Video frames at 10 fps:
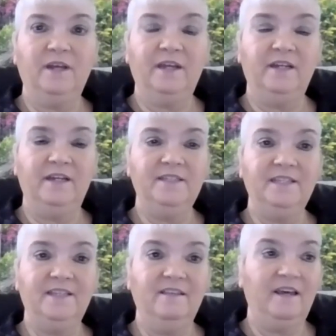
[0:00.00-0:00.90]
And I
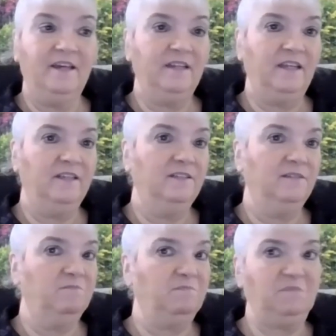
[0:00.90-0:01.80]
see that it
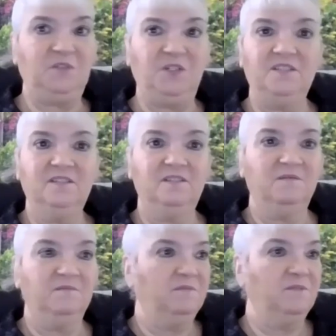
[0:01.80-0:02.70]
just
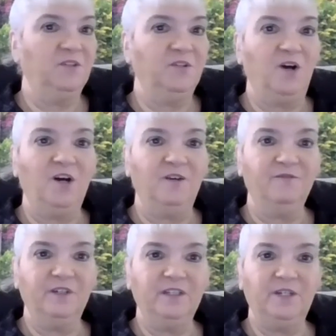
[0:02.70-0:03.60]
took
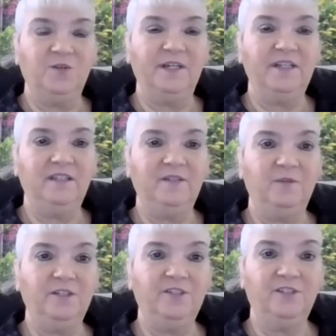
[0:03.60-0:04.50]
off really quickly,
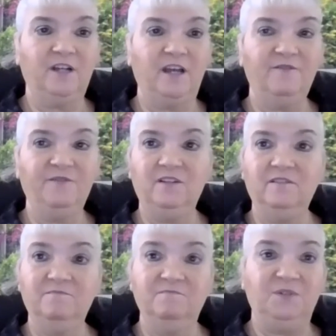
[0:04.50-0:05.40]
which I
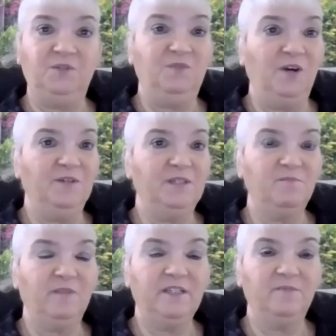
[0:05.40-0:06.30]
feel, you know, it's
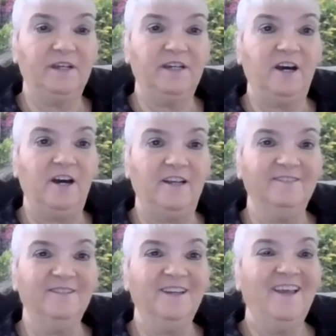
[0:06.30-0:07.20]
blessed by God